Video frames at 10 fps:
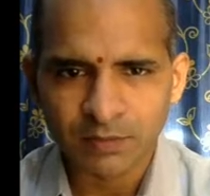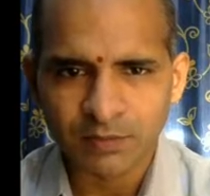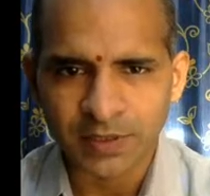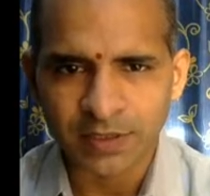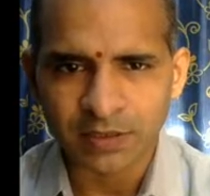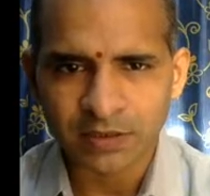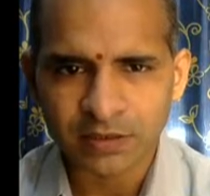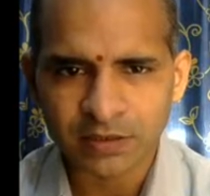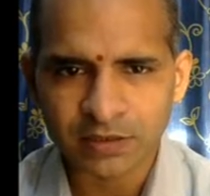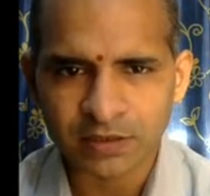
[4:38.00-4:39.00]
print
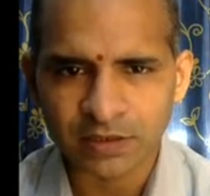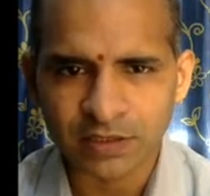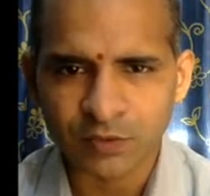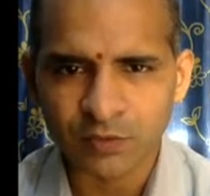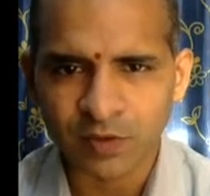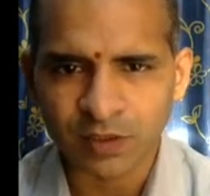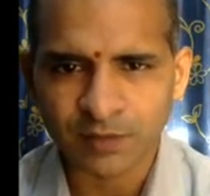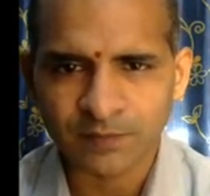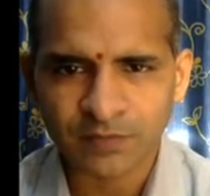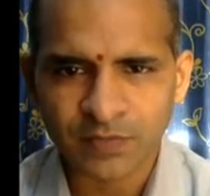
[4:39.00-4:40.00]
the 10 to 1.
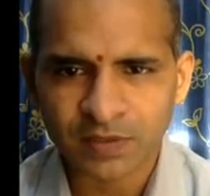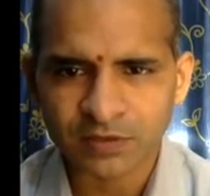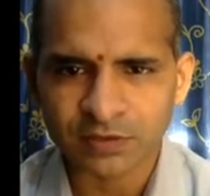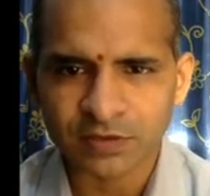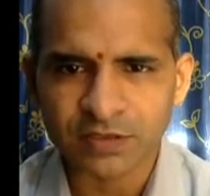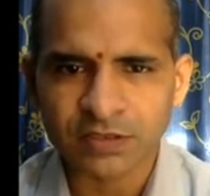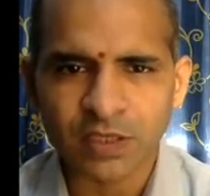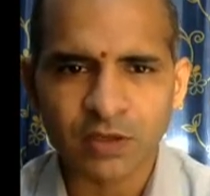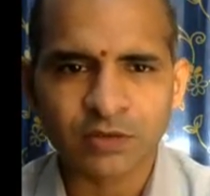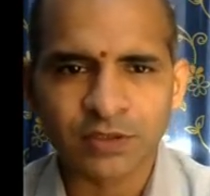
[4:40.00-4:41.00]
So this is
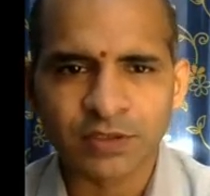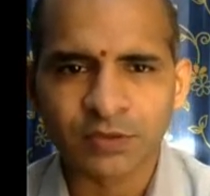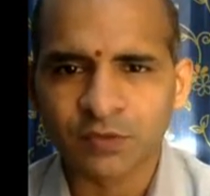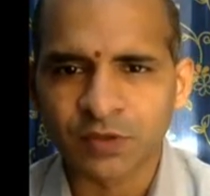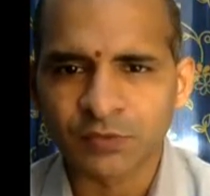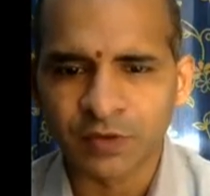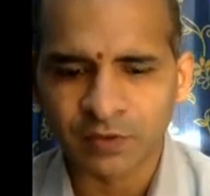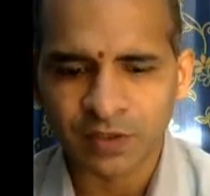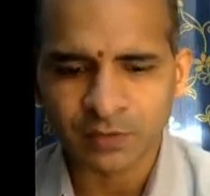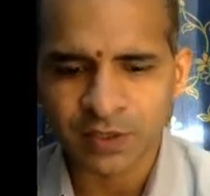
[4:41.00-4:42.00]
how 10 to 1 will
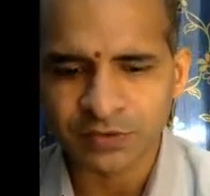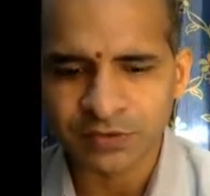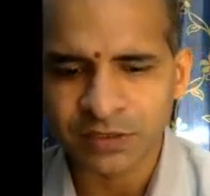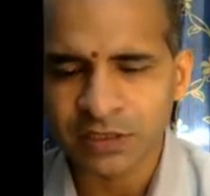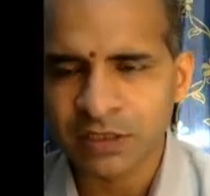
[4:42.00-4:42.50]
work by using